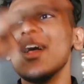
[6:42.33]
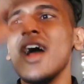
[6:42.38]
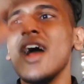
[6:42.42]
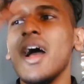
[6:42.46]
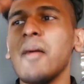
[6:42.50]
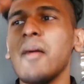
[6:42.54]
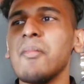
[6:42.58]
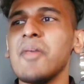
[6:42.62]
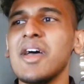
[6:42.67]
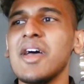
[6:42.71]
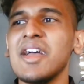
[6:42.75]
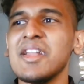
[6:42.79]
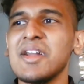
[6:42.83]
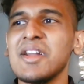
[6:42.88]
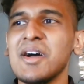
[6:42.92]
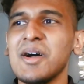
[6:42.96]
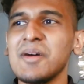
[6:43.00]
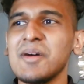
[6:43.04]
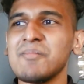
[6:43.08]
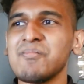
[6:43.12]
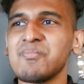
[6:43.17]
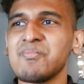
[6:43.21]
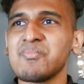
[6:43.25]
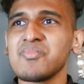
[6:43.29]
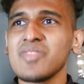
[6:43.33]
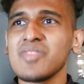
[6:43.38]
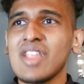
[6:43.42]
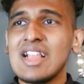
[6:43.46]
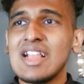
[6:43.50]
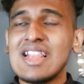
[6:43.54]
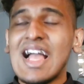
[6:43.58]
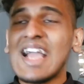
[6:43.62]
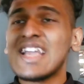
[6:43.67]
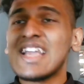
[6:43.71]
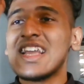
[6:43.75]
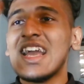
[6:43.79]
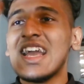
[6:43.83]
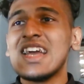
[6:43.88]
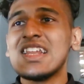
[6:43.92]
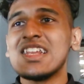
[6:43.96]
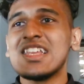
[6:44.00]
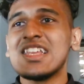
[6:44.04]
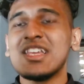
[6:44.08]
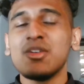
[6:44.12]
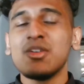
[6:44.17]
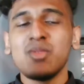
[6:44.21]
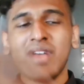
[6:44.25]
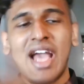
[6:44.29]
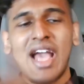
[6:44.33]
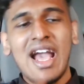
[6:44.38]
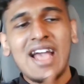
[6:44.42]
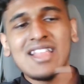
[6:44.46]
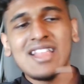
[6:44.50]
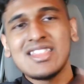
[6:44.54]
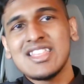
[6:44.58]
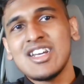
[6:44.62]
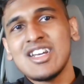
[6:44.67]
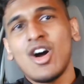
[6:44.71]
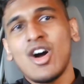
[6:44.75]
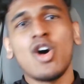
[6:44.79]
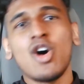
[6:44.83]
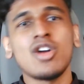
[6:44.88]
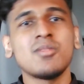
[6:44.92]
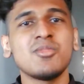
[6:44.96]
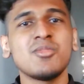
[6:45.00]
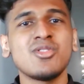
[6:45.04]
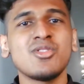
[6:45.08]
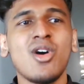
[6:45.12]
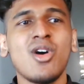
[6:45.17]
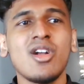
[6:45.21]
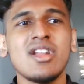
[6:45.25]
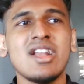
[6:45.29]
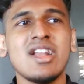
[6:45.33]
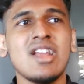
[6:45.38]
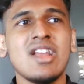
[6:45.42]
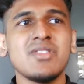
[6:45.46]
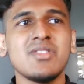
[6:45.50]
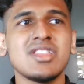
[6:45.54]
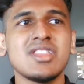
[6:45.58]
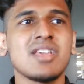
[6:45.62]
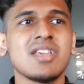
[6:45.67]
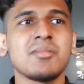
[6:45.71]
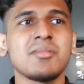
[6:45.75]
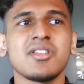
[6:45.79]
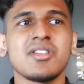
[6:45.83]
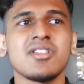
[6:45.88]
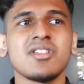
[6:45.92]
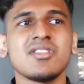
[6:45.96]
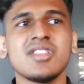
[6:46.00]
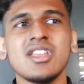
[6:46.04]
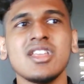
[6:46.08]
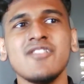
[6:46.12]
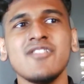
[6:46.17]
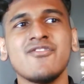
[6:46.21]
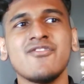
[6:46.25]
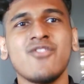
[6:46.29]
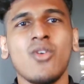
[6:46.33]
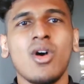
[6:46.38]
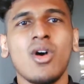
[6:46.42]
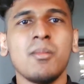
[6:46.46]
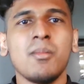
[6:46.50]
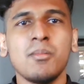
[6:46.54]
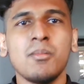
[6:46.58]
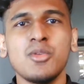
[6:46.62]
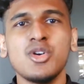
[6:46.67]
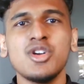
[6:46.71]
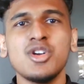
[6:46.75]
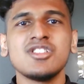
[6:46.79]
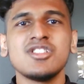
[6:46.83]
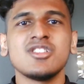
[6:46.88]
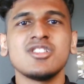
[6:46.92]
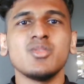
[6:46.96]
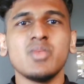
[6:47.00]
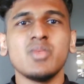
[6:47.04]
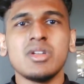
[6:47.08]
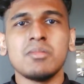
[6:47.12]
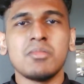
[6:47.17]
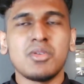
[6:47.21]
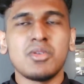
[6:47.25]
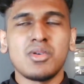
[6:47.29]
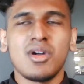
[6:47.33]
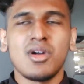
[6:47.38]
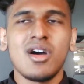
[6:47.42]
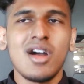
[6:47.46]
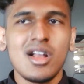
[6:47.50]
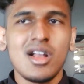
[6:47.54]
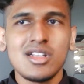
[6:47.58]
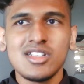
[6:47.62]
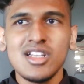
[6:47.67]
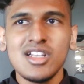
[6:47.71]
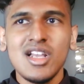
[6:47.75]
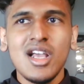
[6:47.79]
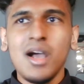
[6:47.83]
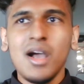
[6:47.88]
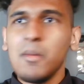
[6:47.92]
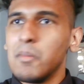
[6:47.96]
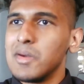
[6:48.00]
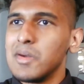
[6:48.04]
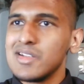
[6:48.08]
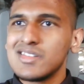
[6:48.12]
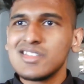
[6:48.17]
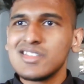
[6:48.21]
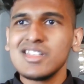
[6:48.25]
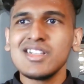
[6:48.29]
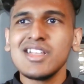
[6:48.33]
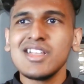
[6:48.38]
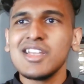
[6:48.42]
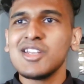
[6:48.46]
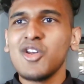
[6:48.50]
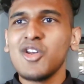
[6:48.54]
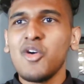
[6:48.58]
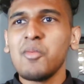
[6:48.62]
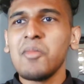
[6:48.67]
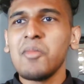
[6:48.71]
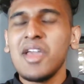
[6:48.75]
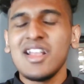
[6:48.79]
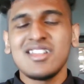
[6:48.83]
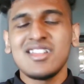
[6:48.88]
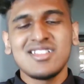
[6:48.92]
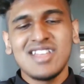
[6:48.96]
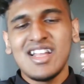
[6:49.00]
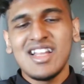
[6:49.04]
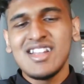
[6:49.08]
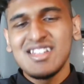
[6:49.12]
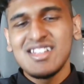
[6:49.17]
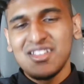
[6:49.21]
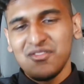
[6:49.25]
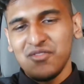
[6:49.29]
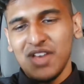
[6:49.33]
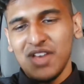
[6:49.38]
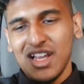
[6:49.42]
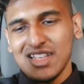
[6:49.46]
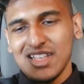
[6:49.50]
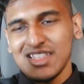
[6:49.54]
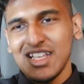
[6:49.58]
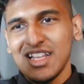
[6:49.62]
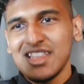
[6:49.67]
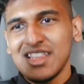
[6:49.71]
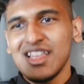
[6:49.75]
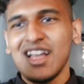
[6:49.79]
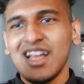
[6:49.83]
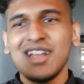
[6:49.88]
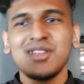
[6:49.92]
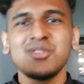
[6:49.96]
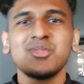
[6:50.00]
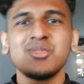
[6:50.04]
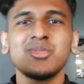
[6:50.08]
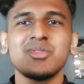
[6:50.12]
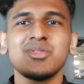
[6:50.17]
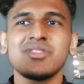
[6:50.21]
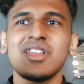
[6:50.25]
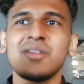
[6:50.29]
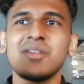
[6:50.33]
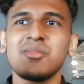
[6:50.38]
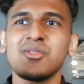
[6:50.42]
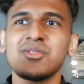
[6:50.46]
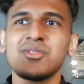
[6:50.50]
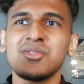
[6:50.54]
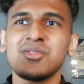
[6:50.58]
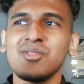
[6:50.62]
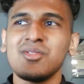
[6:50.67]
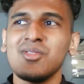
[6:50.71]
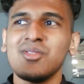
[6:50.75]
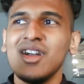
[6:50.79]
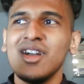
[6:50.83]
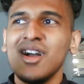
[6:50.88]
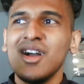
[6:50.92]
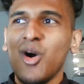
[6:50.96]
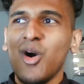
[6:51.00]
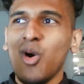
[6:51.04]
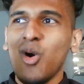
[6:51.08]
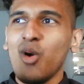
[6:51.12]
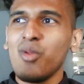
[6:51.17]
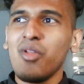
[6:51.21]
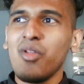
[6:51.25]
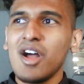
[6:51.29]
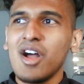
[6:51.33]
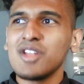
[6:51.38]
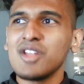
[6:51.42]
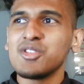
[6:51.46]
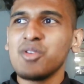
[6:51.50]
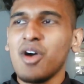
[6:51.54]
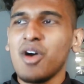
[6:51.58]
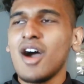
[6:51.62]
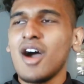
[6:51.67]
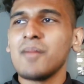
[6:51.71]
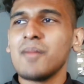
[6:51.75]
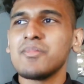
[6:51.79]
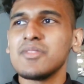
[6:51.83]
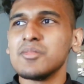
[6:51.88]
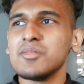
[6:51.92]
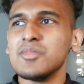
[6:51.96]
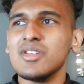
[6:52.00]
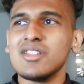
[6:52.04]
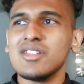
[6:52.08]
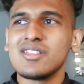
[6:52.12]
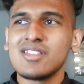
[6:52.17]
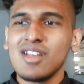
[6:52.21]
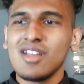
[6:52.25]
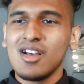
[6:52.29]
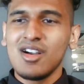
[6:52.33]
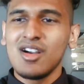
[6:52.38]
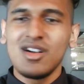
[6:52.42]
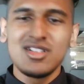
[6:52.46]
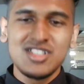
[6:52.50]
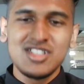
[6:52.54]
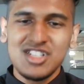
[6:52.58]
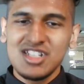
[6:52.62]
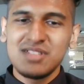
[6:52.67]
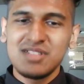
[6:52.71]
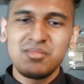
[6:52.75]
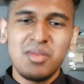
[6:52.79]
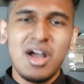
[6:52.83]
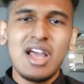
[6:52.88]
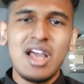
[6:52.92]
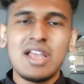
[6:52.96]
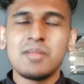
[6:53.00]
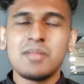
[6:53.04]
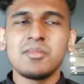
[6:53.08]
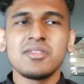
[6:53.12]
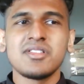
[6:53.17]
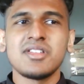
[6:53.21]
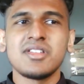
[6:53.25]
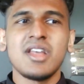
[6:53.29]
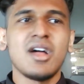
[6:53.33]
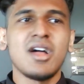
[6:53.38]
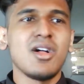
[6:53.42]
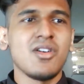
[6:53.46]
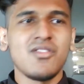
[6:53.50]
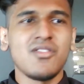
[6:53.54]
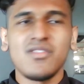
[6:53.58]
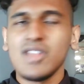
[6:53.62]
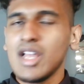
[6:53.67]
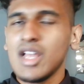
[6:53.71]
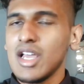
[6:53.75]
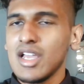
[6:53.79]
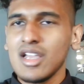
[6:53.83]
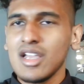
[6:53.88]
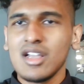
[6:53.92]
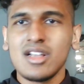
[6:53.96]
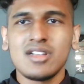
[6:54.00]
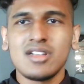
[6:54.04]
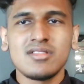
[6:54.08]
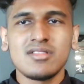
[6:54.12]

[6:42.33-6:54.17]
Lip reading: and then I get it. He had the armor on and everything because he f emerged with Mirage. But still, it don't make sense the fact that that dude was able to hold on to Optimus just by himself. Like,